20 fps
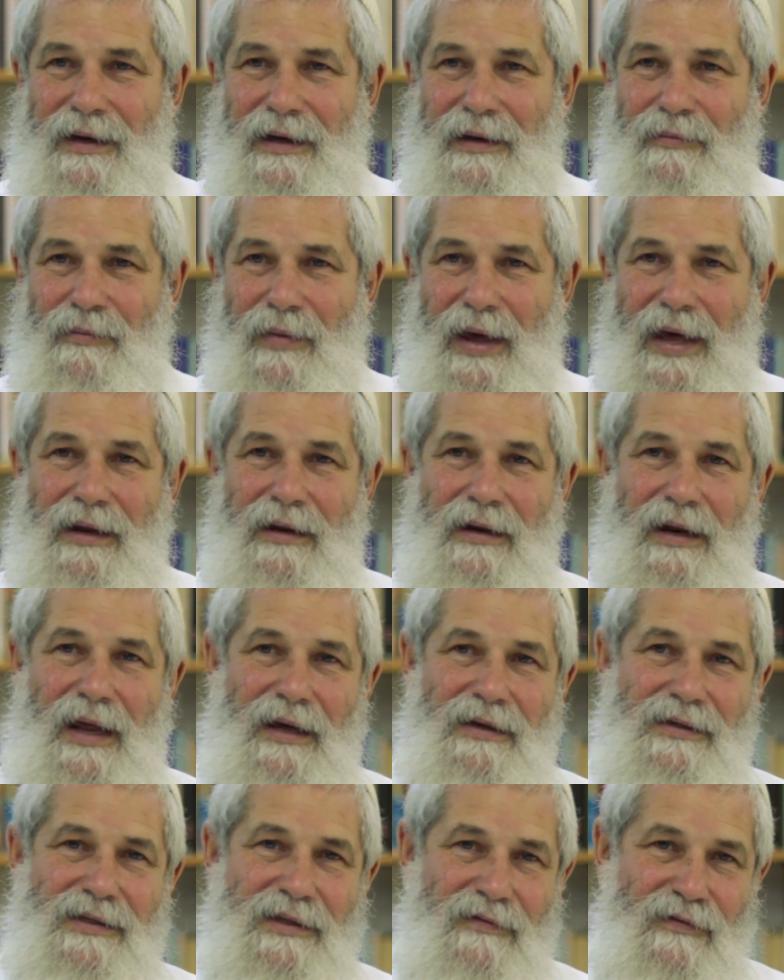He made it
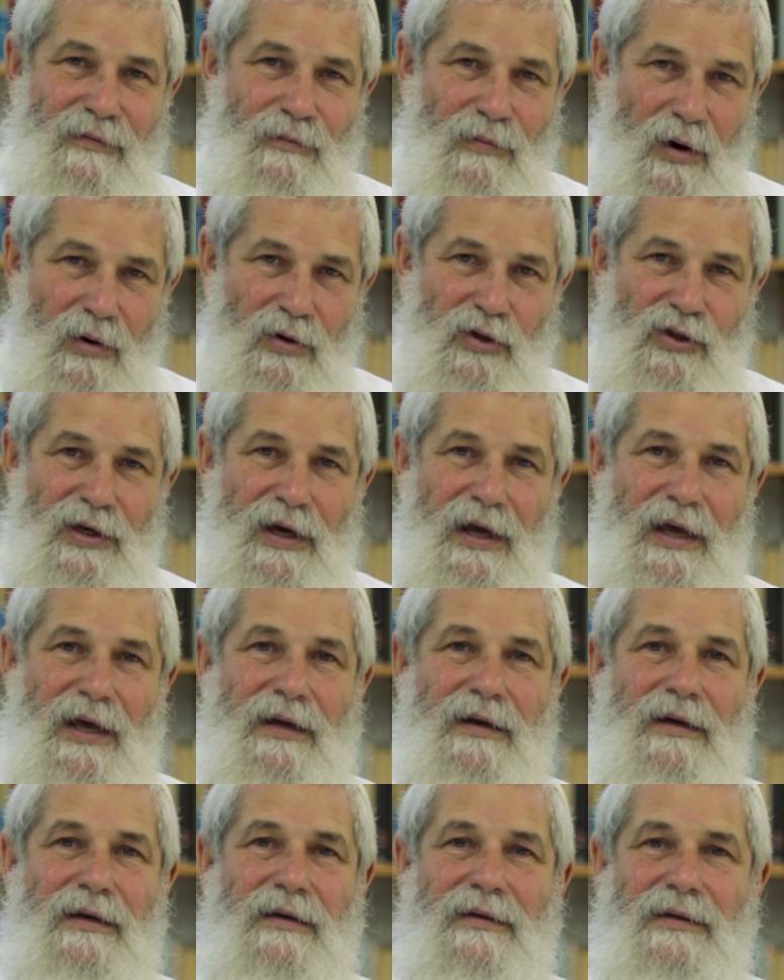as if Moshe
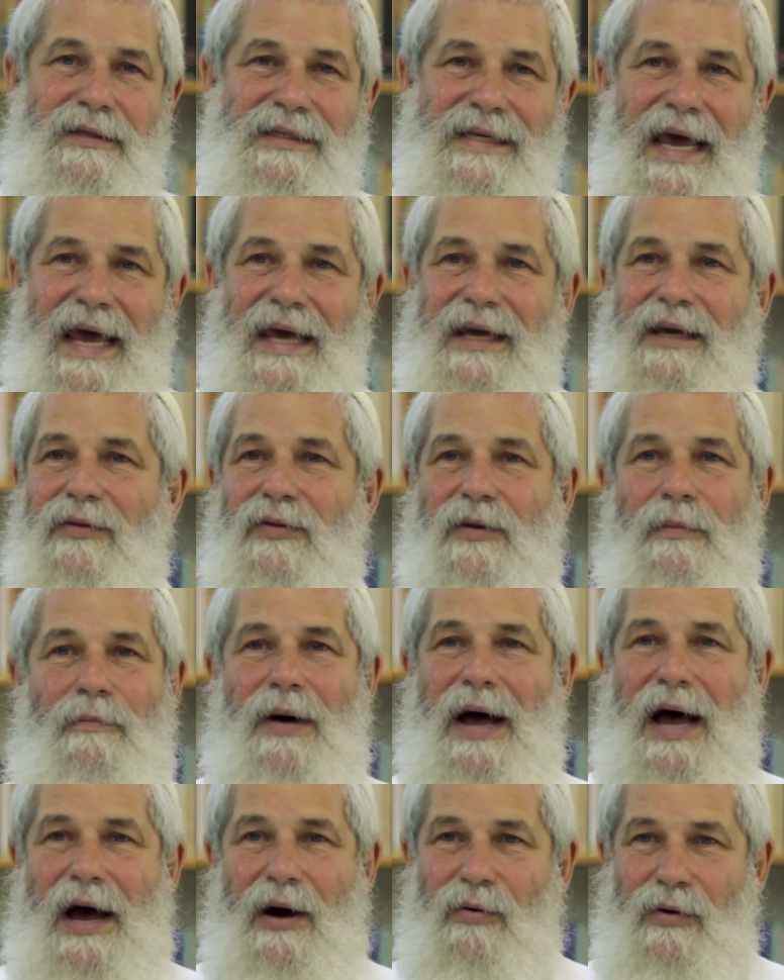had taken the
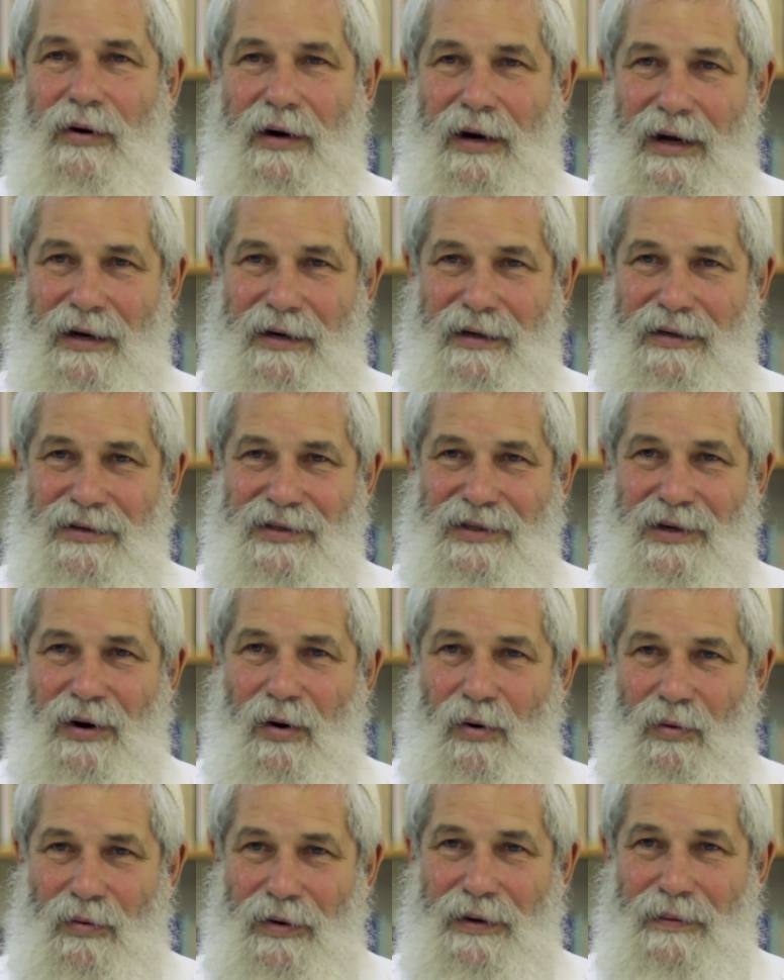power on his
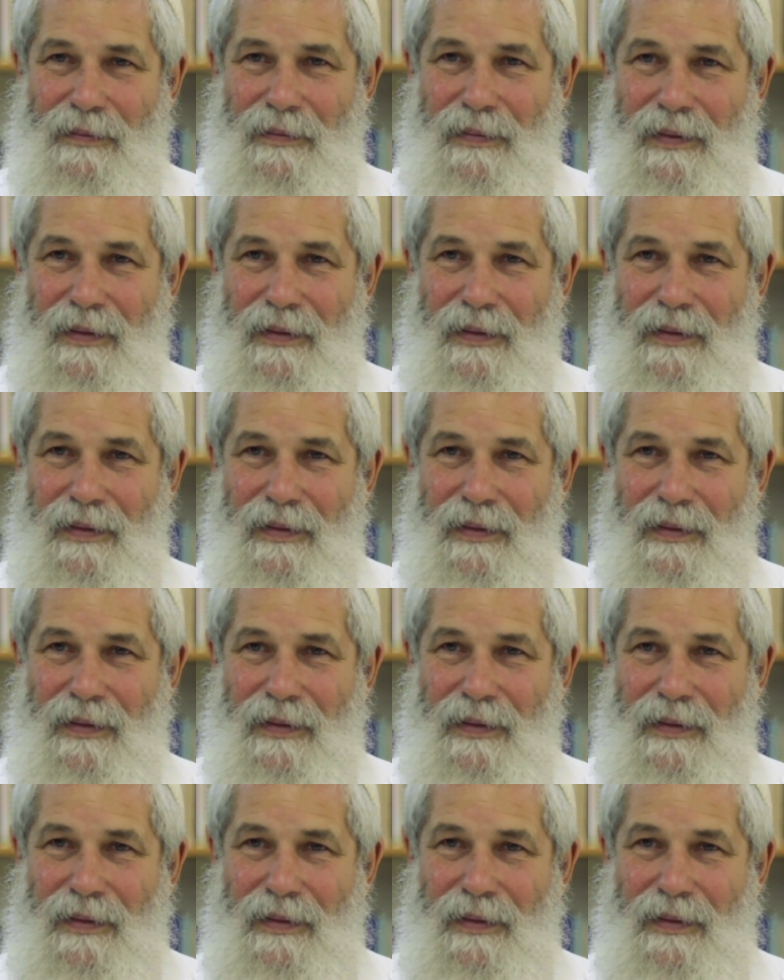own.